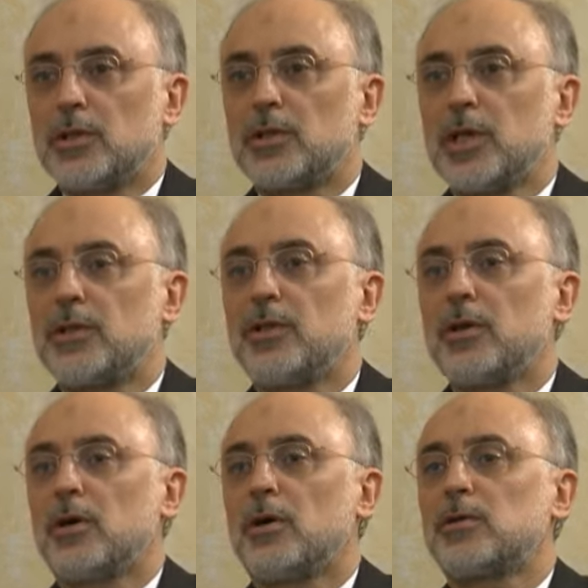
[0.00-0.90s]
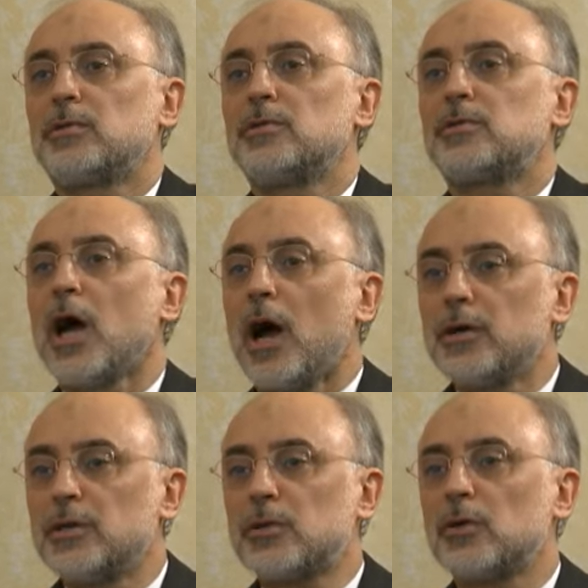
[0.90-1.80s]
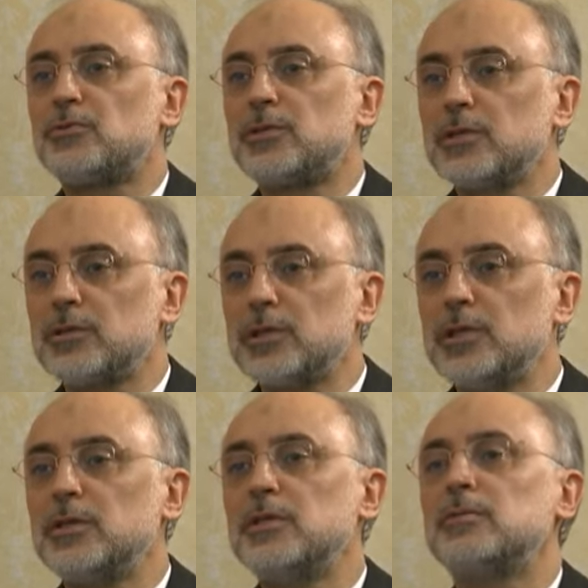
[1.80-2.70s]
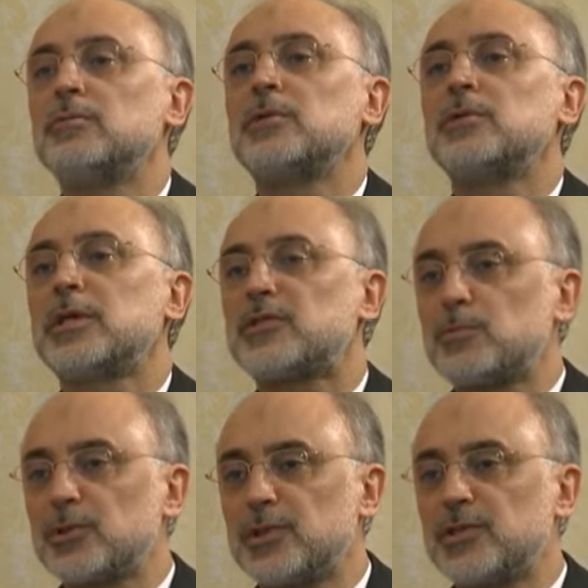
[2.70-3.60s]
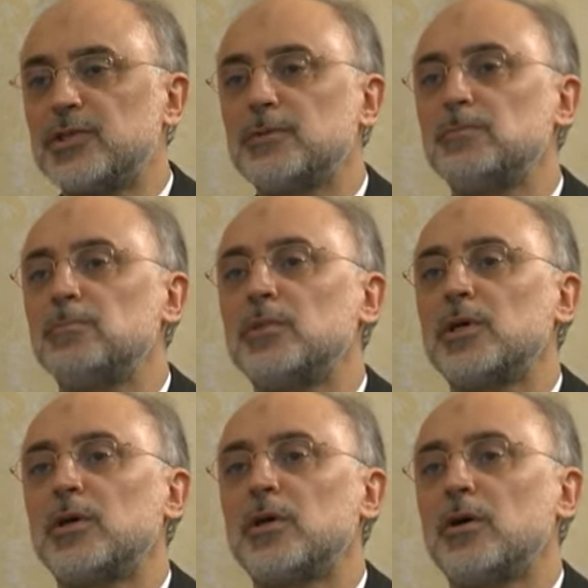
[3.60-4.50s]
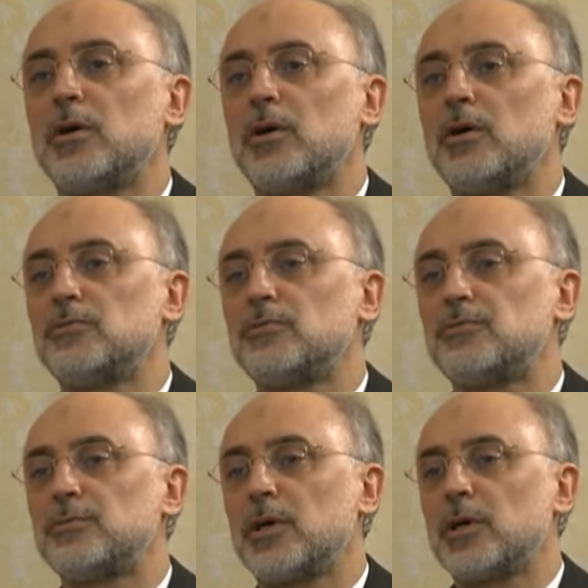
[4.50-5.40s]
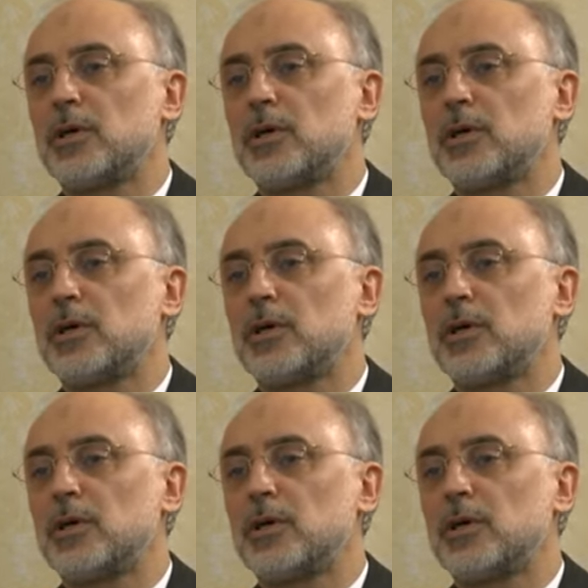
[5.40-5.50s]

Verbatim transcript: that they are tired of tyranny, despotism, of